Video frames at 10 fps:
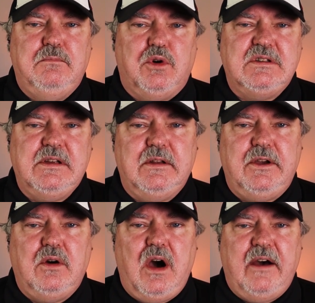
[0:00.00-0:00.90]

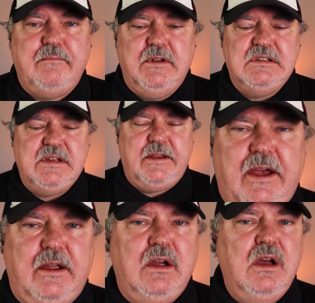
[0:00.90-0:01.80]
Porcellio Hoffman
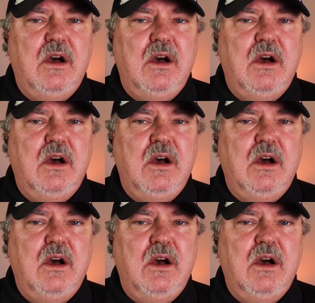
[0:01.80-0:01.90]
segai.